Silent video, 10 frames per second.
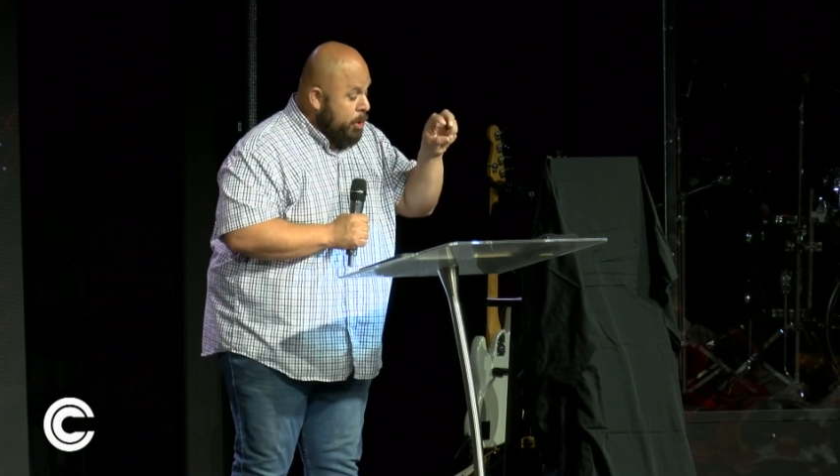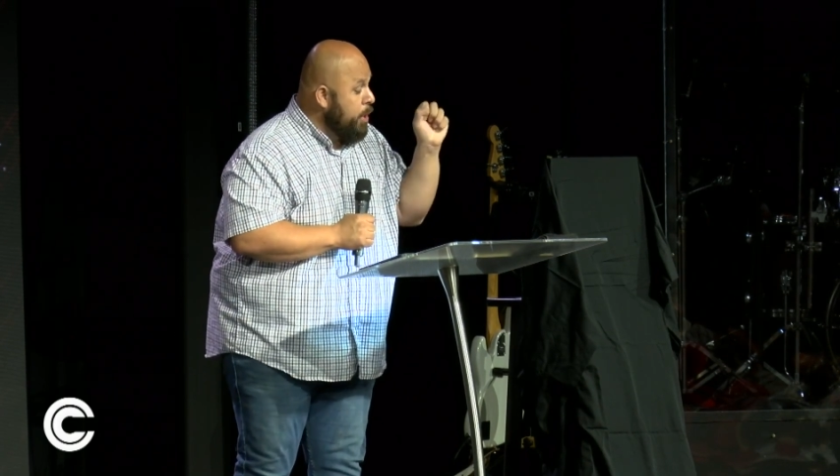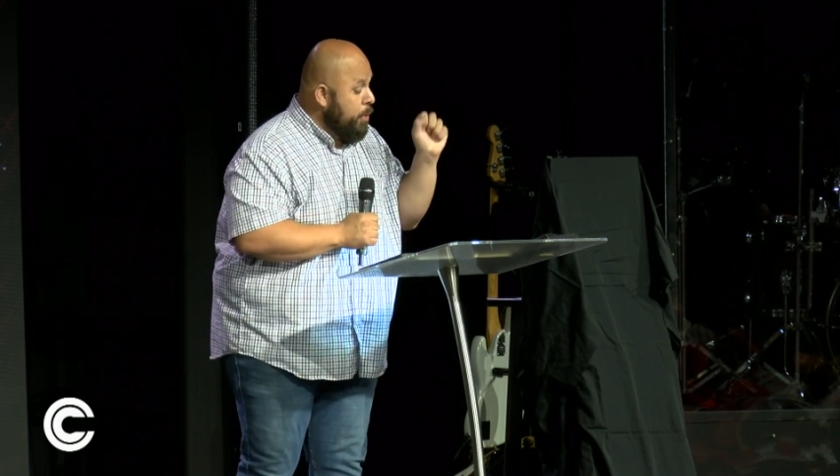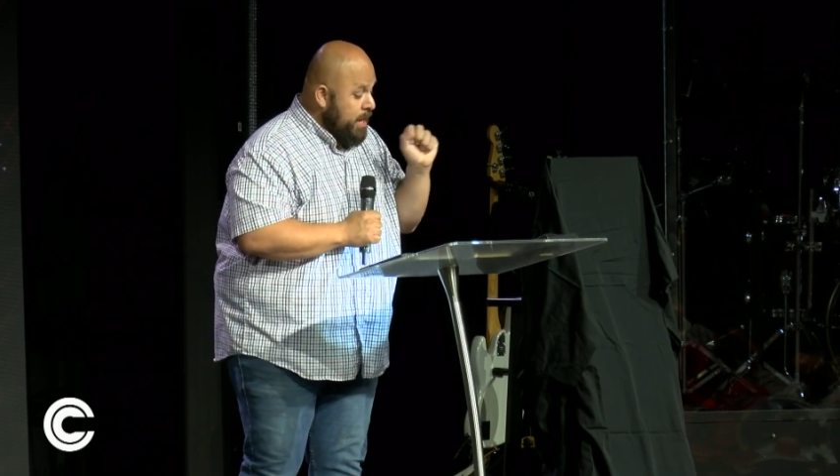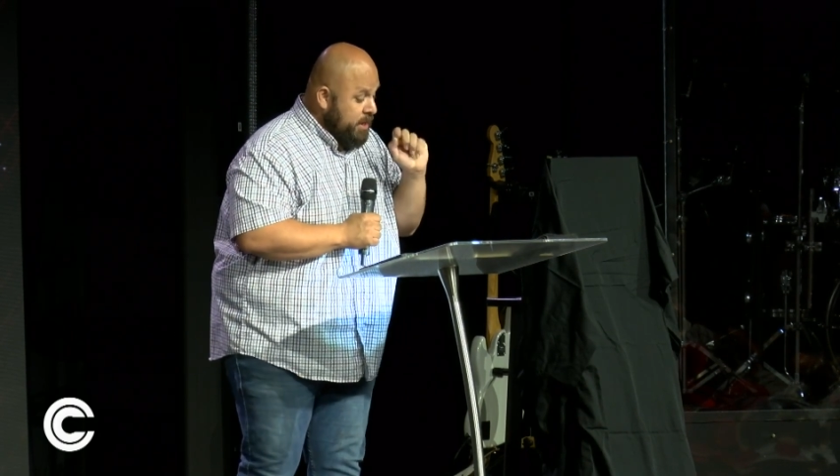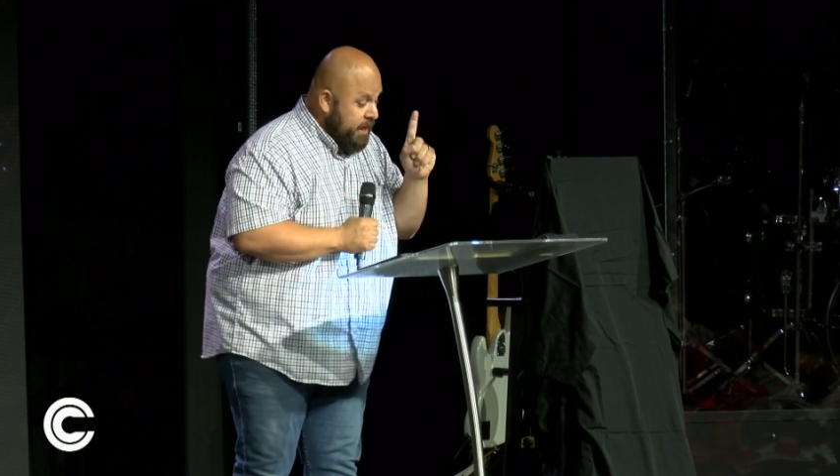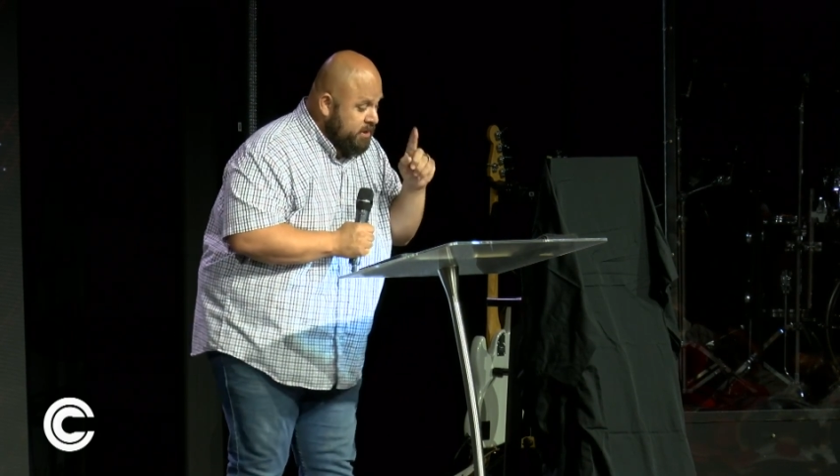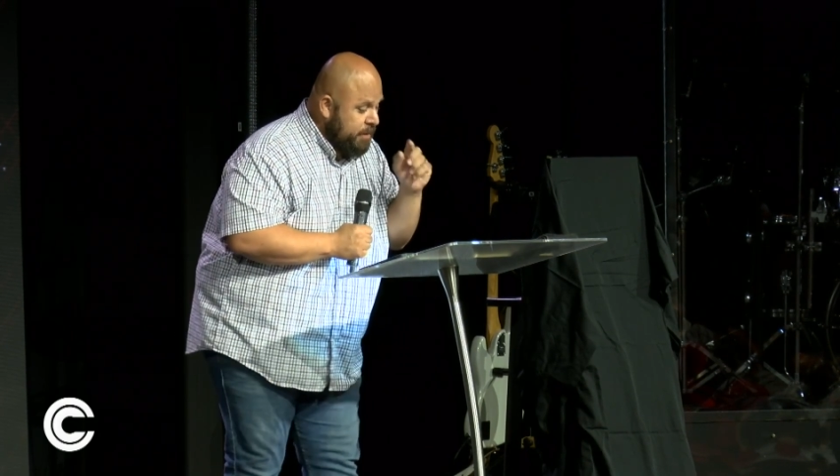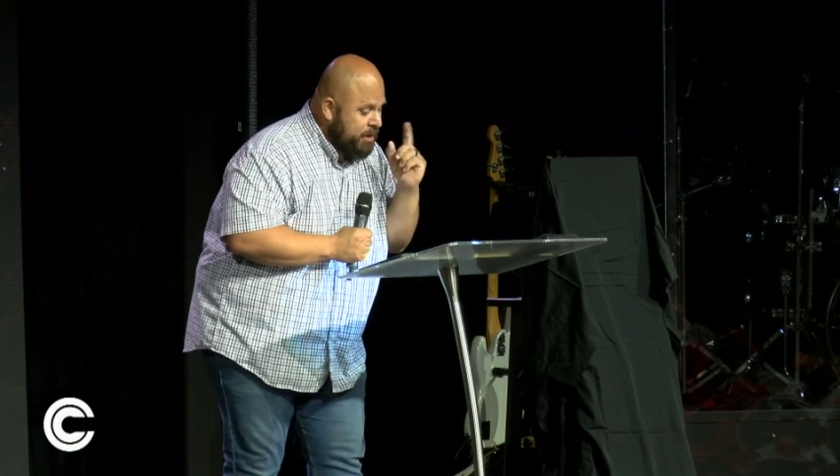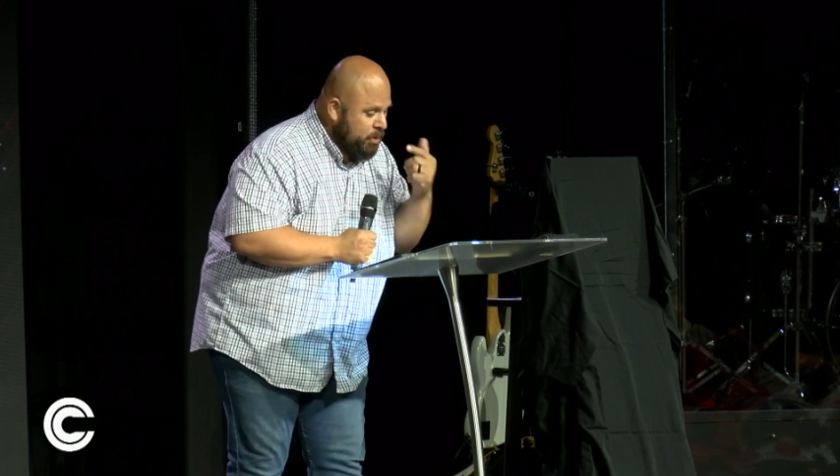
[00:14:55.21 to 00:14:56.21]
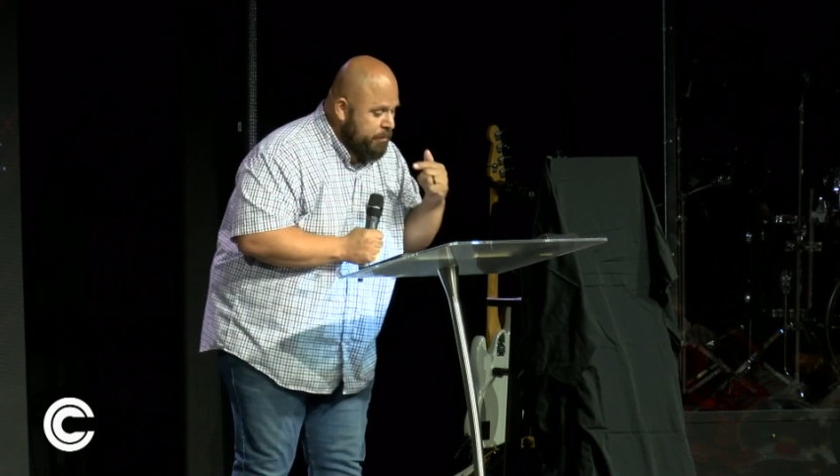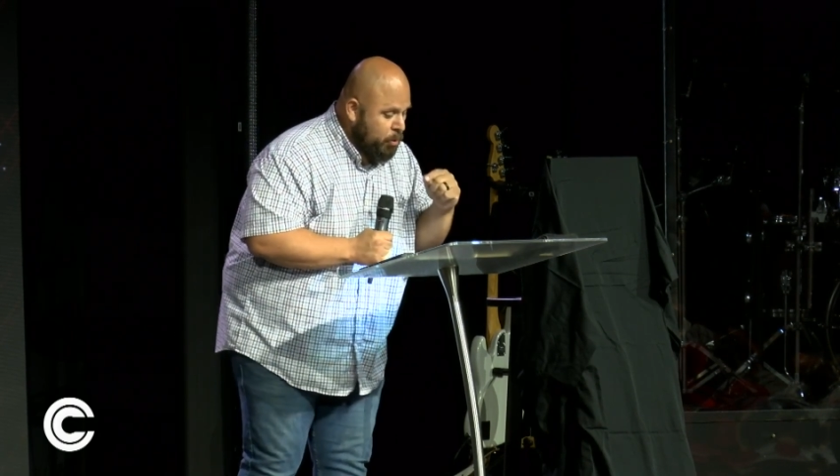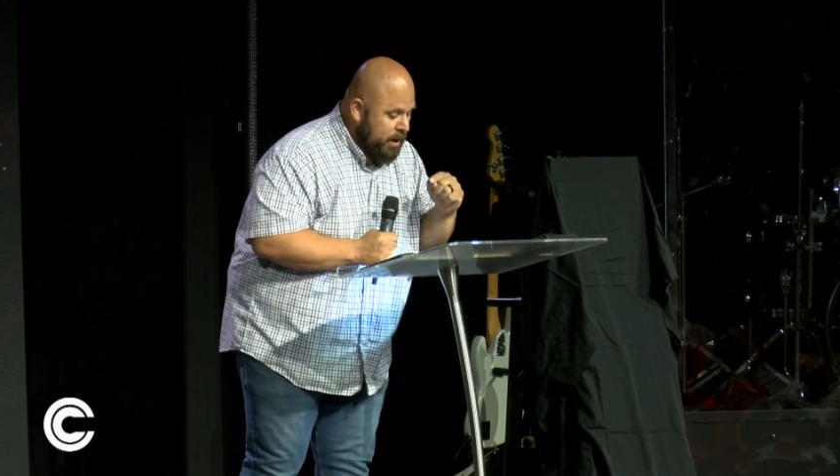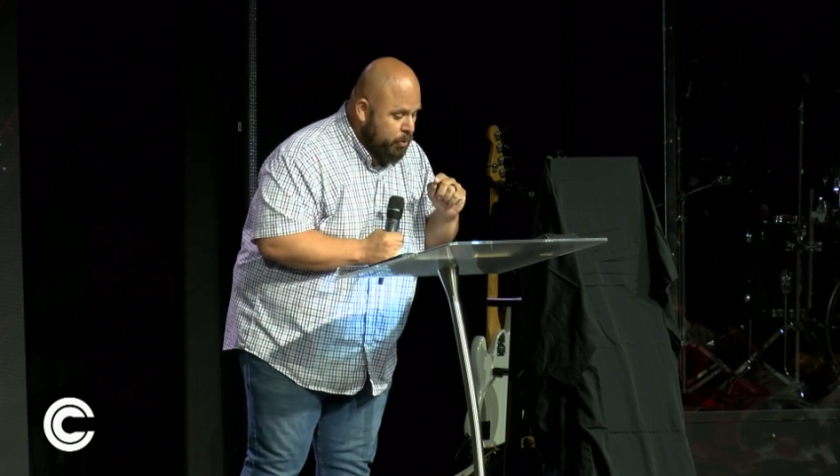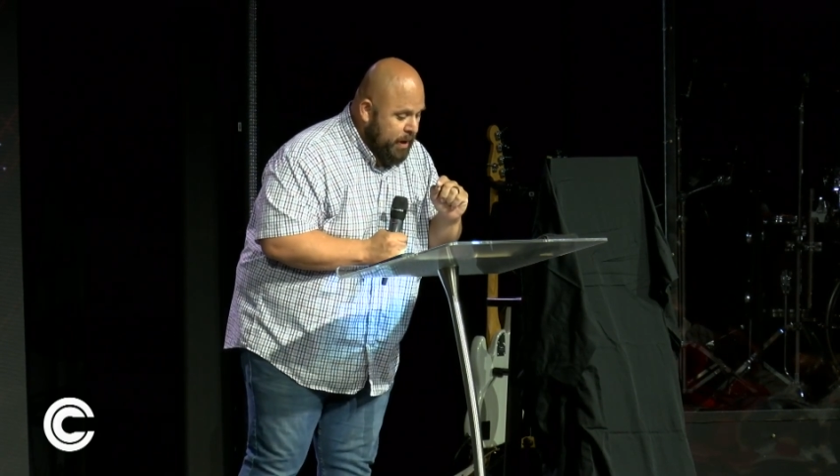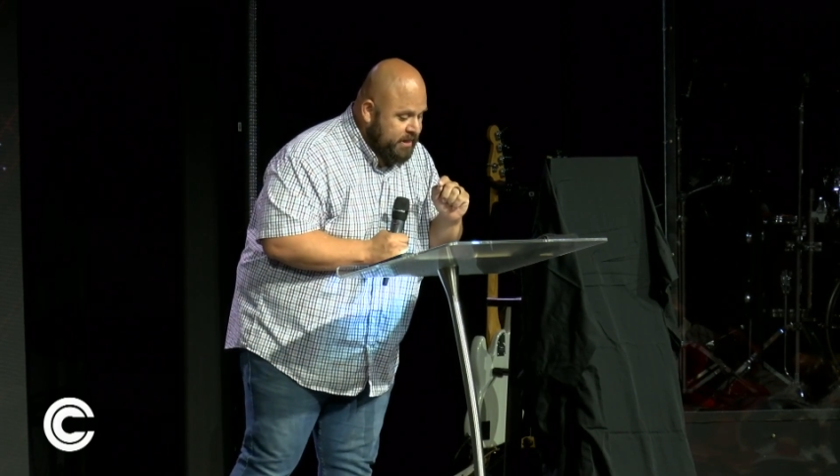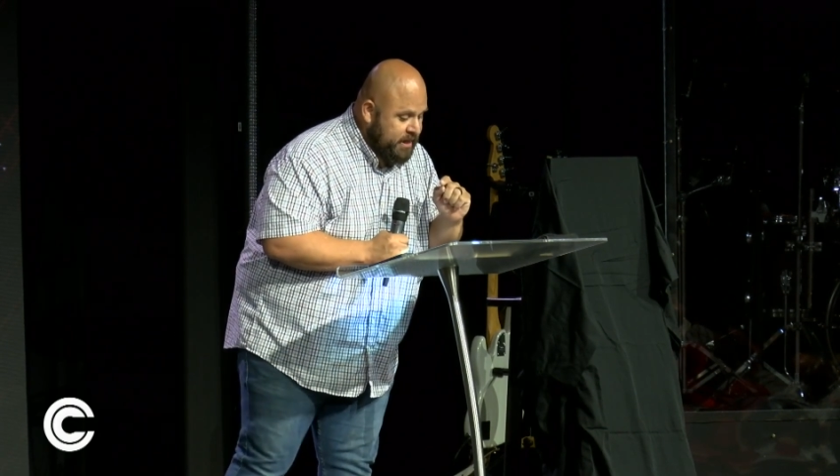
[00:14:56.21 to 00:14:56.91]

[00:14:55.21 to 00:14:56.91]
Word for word: who is. Let me, let me read it the way